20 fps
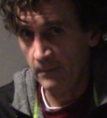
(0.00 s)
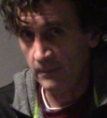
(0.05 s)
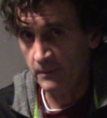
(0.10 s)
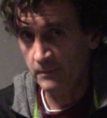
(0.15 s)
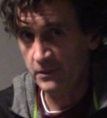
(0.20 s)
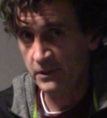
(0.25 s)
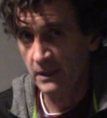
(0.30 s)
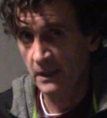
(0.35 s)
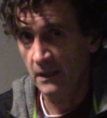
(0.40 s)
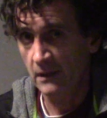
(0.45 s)

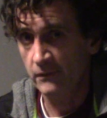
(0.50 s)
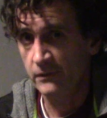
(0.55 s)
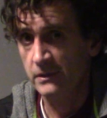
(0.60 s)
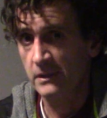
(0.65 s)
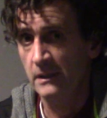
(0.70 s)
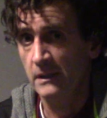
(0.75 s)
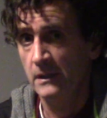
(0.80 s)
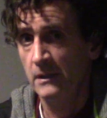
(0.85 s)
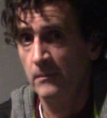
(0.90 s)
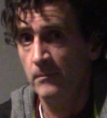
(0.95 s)
themselves,
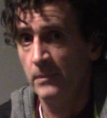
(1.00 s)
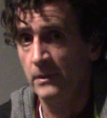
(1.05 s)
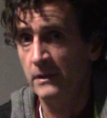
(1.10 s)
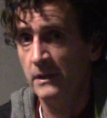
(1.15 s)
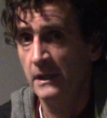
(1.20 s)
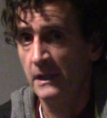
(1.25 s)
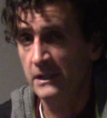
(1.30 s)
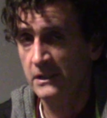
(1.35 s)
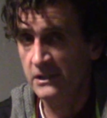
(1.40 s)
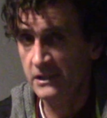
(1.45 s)
but
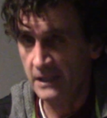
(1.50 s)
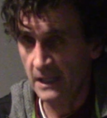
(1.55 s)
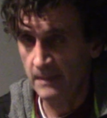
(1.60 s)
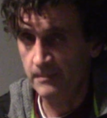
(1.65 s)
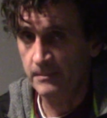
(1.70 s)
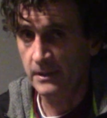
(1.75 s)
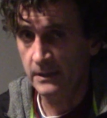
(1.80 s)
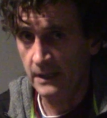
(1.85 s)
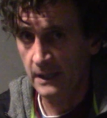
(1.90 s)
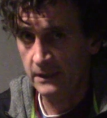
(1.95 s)
they
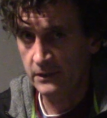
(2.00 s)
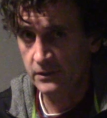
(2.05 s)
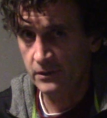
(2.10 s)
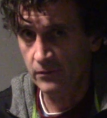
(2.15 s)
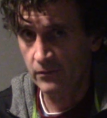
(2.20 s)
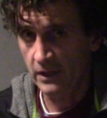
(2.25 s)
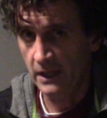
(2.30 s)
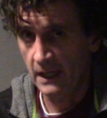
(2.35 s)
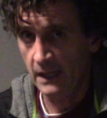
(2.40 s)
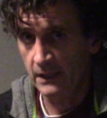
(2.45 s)
accept that that's the
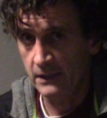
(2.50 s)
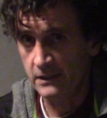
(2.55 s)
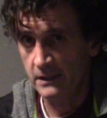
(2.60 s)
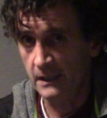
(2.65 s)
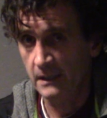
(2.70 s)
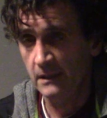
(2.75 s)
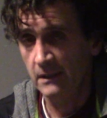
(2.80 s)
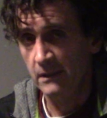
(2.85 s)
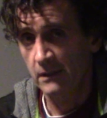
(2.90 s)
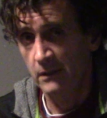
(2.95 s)
reality.
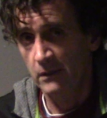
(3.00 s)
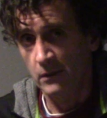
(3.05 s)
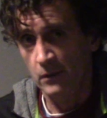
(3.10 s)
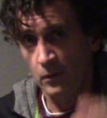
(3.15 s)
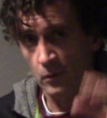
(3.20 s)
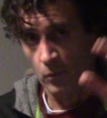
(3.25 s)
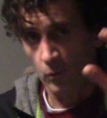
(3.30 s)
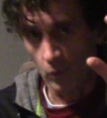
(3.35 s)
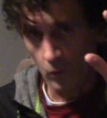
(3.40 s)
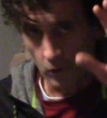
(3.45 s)

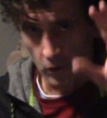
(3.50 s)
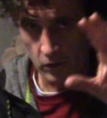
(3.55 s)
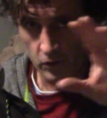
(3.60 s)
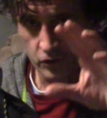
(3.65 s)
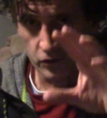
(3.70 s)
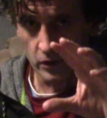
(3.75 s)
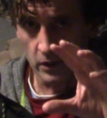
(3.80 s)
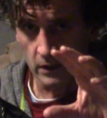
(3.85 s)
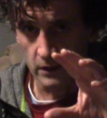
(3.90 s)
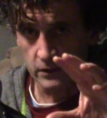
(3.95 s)
War on
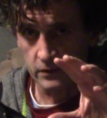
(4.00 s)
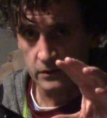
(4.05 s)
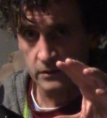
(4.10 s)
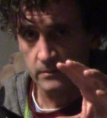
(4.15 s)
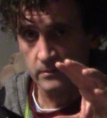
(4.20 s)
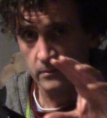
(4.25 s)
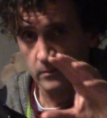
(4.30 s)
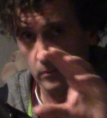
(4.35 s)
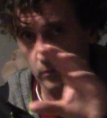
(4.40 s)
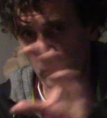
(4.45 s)
drugs,
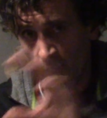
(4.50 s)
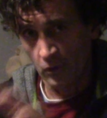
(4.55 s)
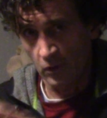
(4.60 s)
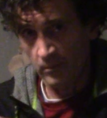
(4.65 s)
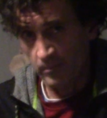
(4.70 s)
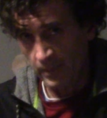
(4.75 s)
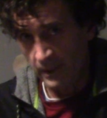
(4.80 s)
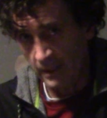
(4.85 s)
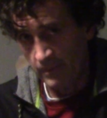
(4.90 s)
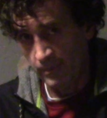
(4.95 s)
war on
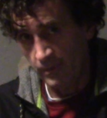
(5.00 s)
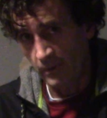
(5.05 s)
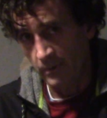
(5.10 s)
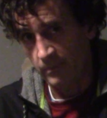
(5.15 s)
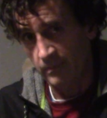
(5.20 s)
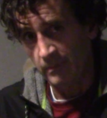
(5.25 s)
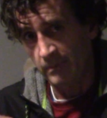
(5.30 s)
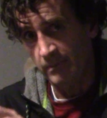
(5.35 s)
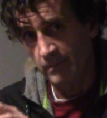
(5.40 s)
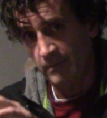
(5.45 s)
people,
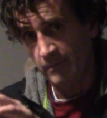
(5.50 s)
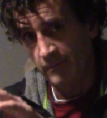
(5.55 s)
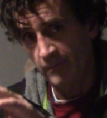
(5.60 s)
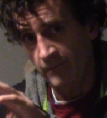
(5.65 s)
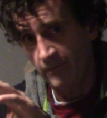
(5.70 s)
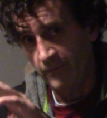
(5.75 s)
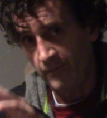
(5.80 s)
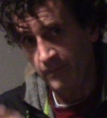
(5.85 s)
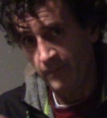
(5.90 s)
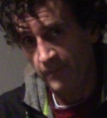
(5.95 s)

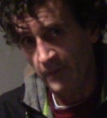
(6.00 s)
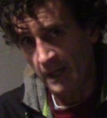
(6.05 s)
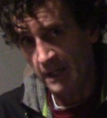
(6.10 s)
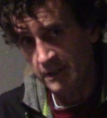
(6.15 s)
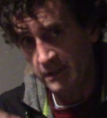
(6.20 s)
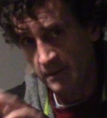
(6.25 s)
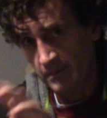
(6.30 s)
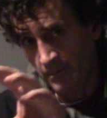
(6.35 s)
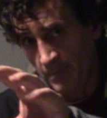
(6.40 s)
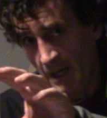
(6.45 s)

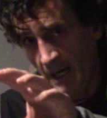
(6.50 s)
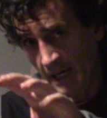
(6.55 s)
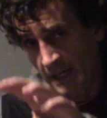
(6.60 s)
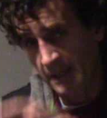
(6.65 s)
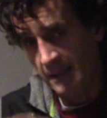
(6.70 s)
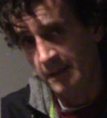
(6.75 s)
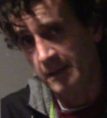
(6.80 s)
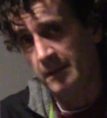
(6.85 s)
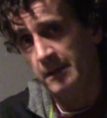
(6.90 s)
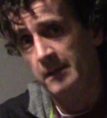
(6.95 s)
fighting back
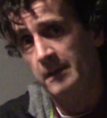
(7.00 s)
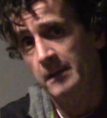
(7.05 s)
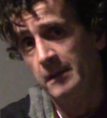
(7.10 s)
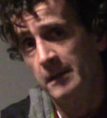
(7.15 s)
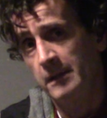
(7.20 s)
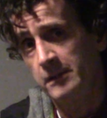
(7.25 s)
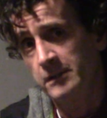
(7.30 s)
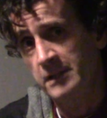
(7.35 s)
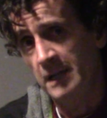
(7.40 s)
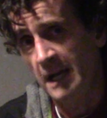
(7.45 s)

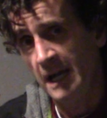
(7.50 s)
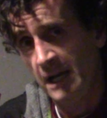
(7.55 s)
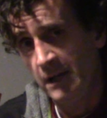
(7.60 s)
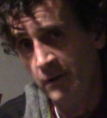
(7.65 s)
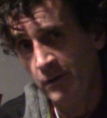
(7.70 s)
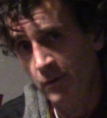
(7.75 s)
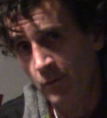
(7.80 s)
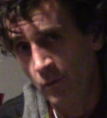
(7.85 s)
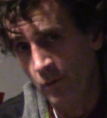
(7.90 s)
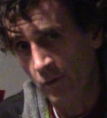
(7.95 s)
to end
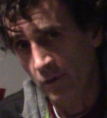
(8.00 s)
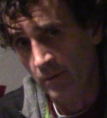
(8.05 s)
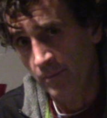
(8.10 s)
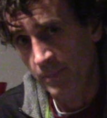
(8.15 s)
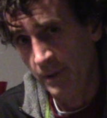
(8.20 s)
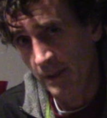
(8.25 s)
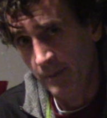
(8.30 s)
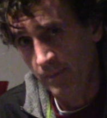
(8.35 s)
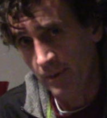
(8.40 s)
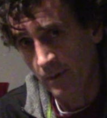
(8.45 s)
the war on
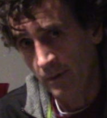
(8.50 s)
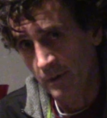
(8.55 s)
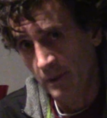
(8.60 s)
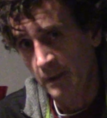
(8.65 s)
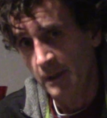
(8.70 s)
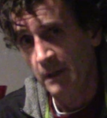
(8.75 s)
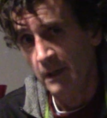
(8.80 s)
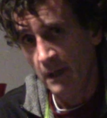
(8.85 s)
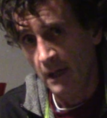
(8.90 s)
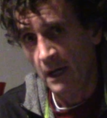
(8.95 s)
people.
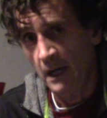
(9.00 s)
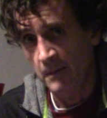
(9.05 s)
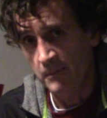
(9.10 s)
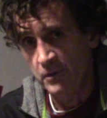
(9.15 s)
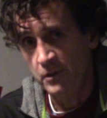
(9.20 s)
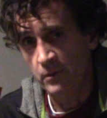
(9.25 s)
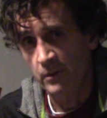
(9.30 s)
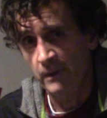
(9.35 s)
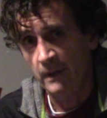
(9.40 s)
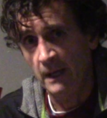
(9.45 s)
I'm
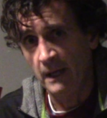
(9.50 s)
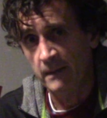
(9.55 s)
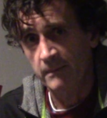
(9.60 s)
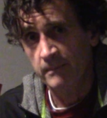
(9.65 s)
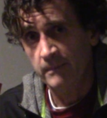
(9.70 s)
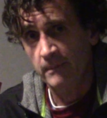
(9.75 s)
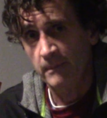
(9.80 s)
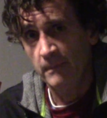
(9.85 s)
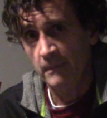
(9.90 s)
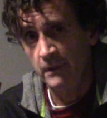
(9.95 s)
doing that.
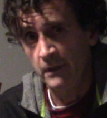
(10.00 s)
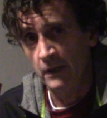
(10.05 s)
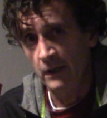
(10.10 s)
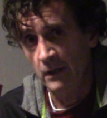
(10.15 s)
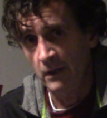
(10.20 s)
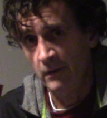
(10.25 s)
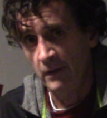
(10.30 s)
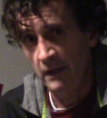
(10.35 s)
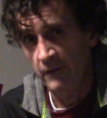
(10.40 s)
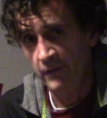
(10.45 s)
You
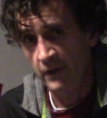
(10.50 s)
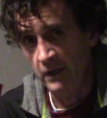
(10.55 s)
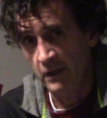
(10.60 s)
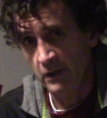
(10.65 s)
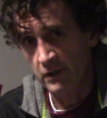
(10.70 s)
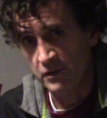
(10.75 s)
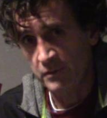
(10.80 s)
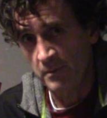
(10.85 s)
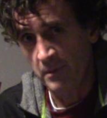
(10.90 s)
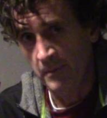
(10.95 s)
know, if it
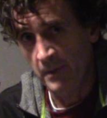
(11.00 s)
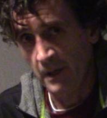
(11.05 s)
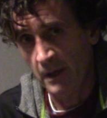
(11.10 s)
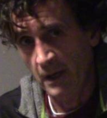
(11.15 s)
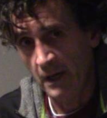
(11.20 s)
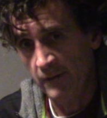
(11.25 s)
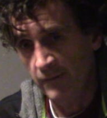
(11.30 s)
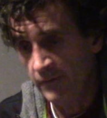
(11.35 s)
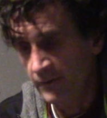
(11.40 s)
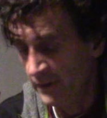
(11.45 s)
costs me my
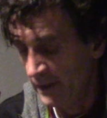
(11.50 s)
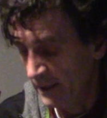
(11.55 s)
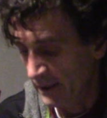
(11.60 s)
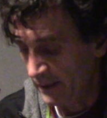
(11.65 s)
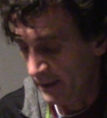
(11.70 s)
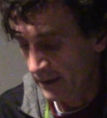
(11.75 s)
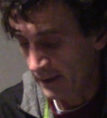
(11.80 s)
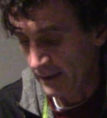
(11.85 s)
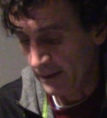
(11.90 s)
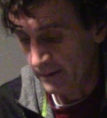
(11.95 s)
life,
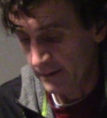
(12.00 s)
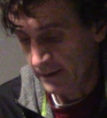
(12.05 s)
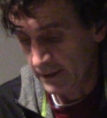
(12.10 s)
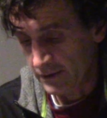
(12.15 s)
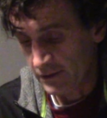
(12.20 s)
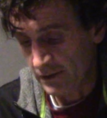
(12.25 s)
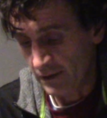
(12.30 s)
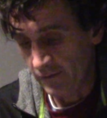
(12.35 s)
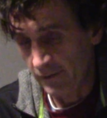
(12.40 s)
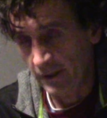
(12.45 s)
then
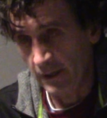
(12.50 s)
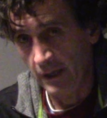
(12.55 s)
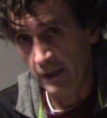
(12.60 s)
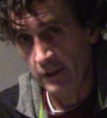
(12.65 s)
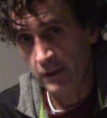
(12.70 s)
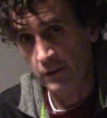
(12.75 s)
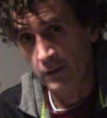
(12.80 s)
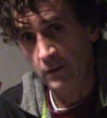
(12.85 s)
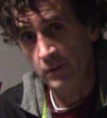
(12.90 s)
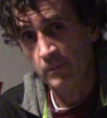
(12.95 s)
there's nothing I
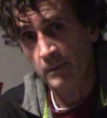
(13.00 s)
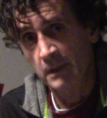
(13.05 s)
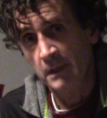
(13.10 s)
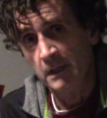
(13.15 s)
can do